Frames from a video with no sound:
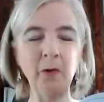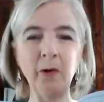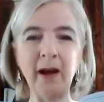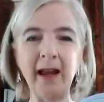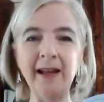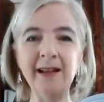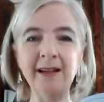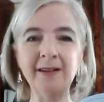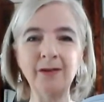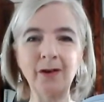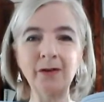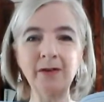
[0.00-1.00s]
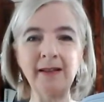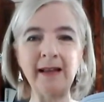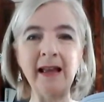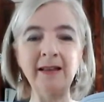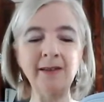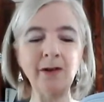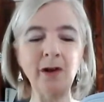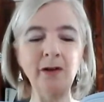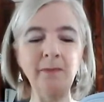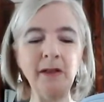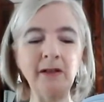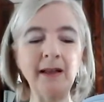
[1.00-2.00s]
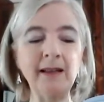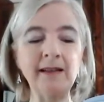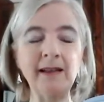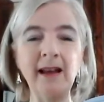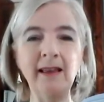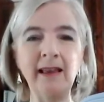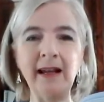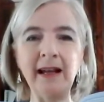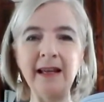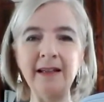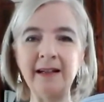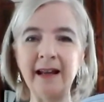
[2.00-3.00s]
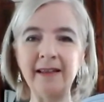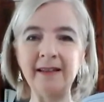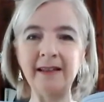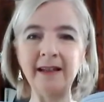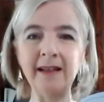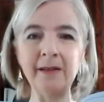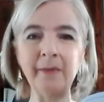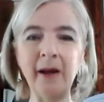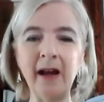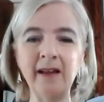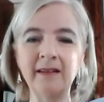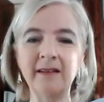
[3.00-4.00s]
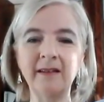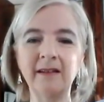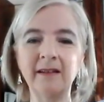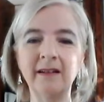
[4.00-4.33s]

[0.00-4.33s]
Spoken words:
were elegant old sandstone buildings that hinted at the city's past.